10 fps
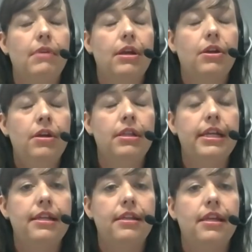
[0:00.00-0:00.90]

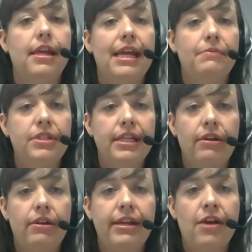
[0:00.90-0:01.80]
currently the Hamilton
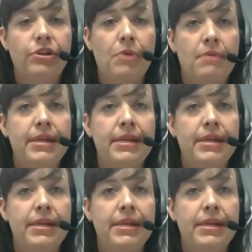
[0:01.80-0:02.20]
County Health Department